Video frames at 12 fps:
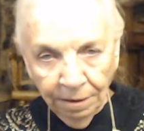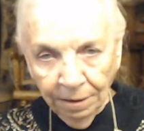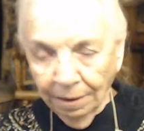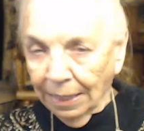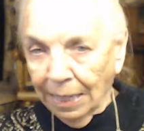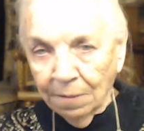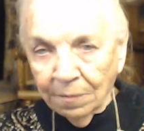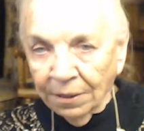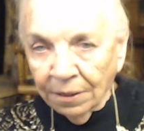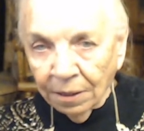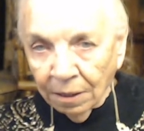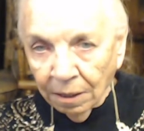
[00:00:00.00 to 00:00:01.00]

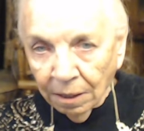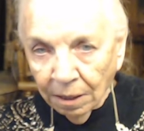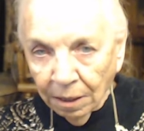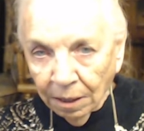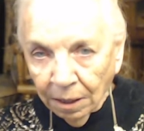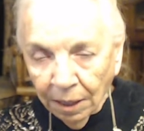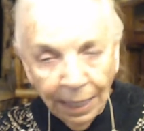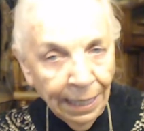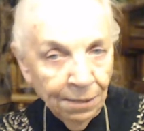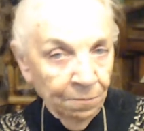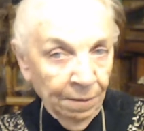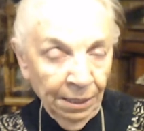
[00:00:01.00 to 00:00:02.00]
Laban
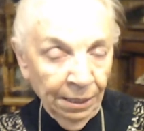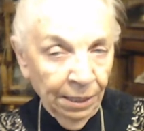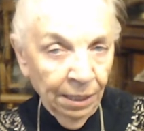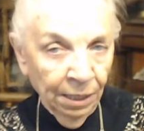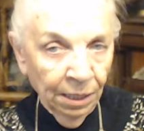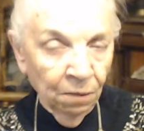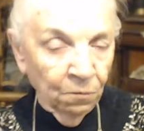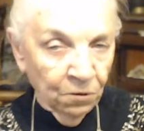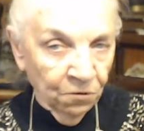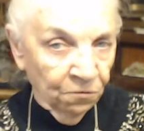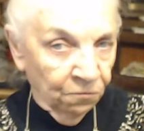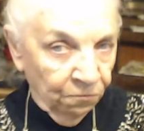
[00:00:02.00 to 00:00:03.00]
had money. He
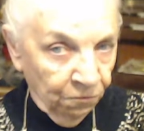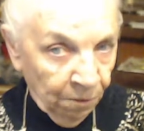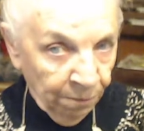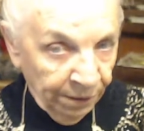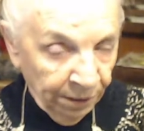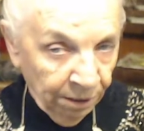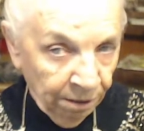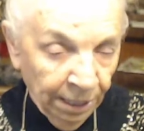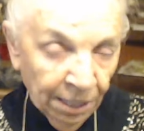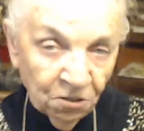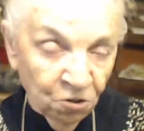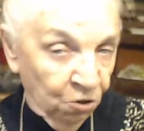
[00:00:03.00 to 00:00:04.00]
was from the
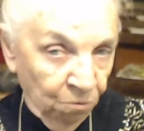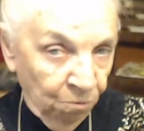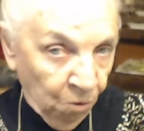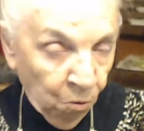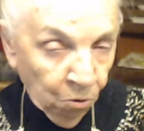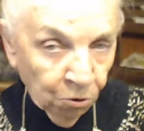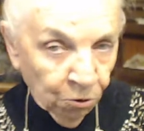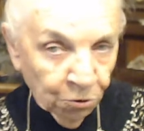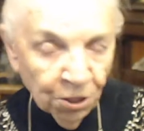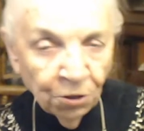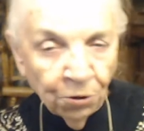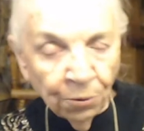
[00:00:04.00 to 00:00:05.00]
next older
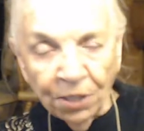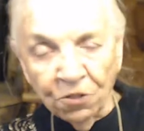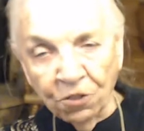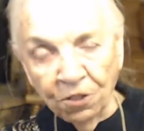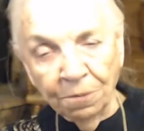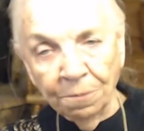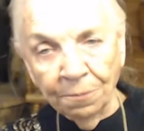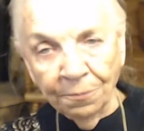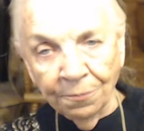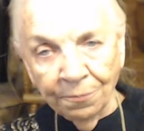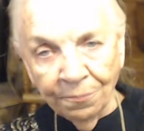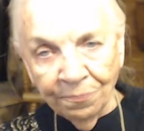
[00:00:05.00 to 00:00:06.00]
generation.
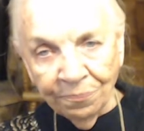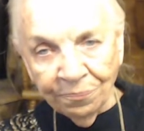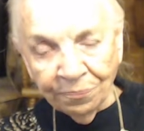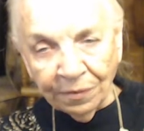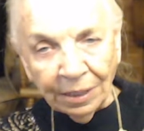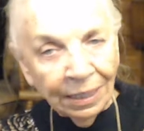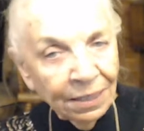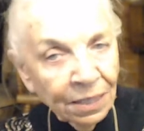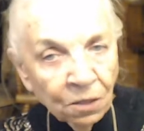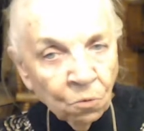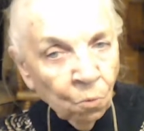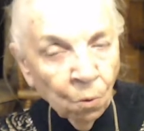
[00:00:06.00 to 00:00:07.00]
He
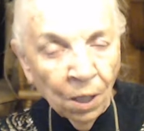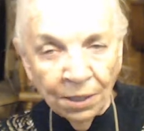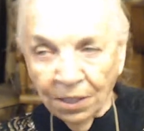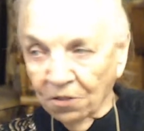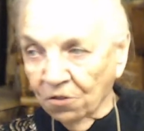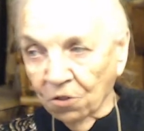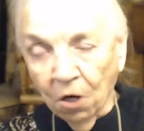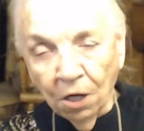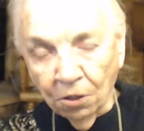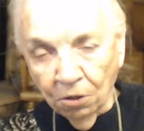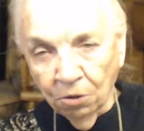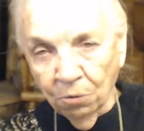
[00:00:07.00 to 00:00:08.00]
didn't want his
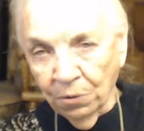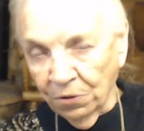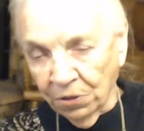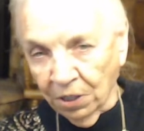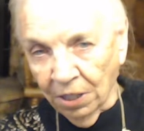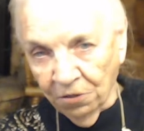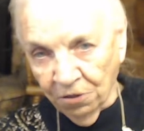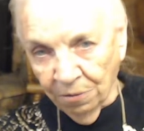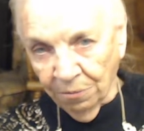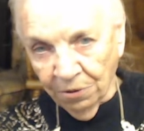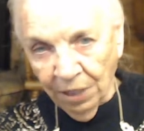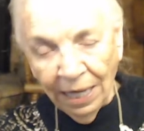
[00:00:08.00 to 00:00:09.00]
daughter, who was
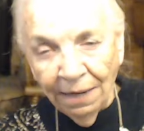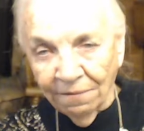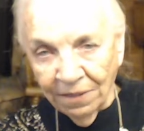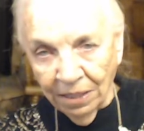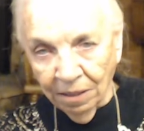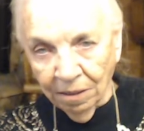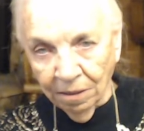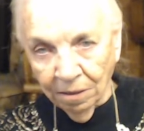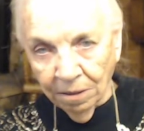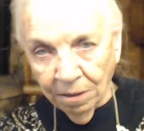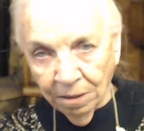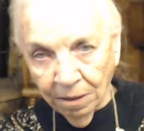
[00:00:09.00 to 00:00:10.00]
accustomed to having
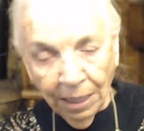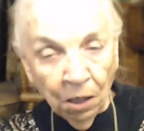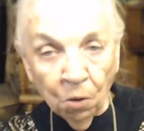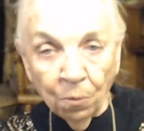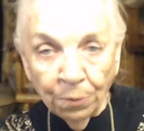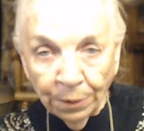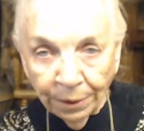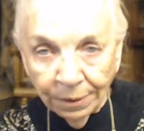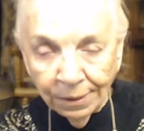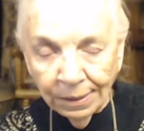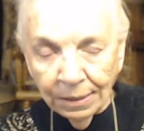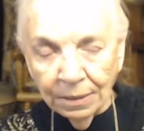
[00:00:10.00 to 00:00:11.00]
help
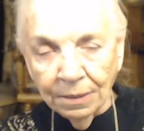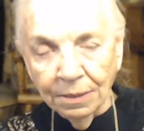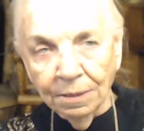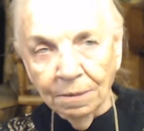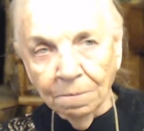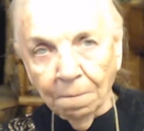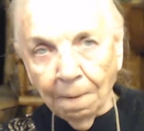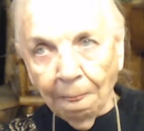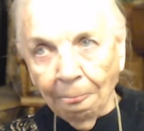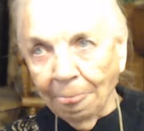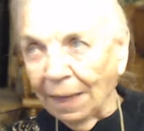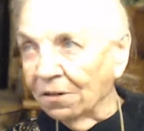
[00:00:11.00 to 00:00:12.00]

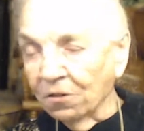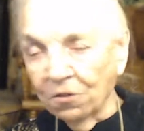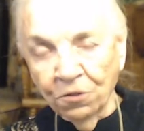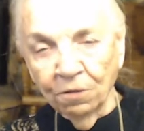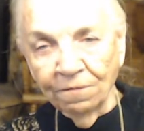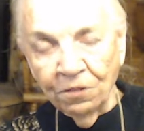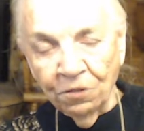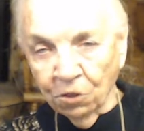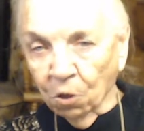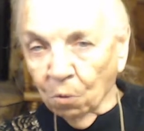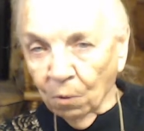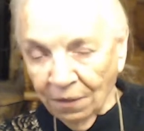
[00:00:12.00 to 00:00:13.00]
and a servant, to
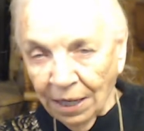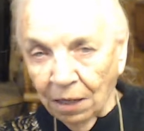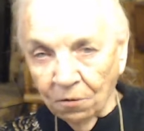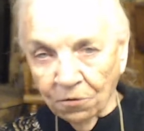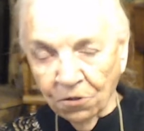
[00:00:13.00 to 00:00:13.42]
go without.